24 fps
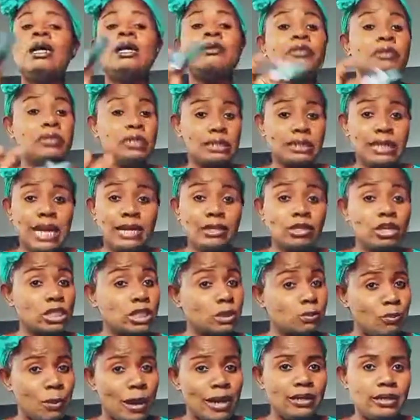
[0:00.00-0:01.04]
If you decide to
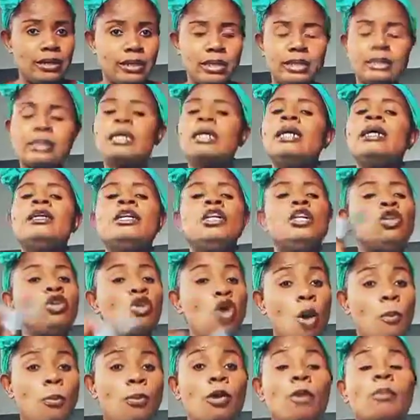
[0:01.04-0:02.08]
spend it,
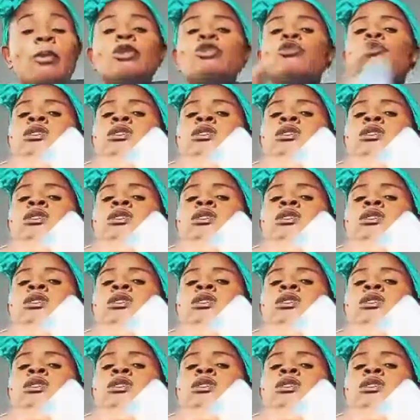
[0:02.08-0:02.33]
no problem.